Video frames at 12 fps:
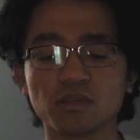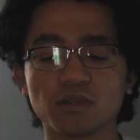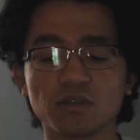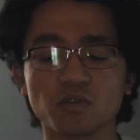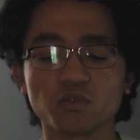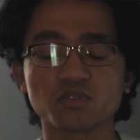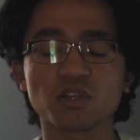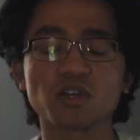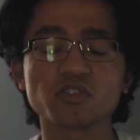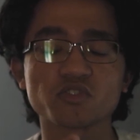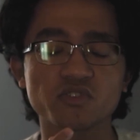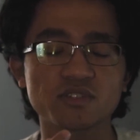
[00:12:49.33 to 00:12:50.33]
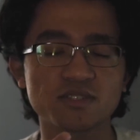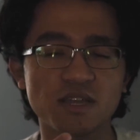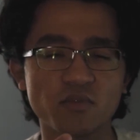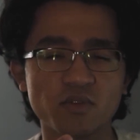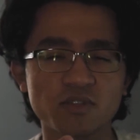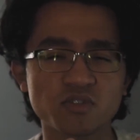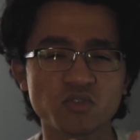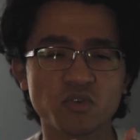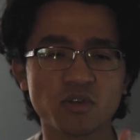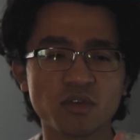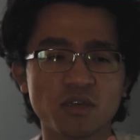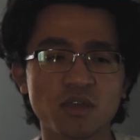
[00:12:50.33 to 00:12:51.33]
those luxuries that we
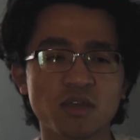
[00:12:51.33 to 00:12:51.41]
enjoy,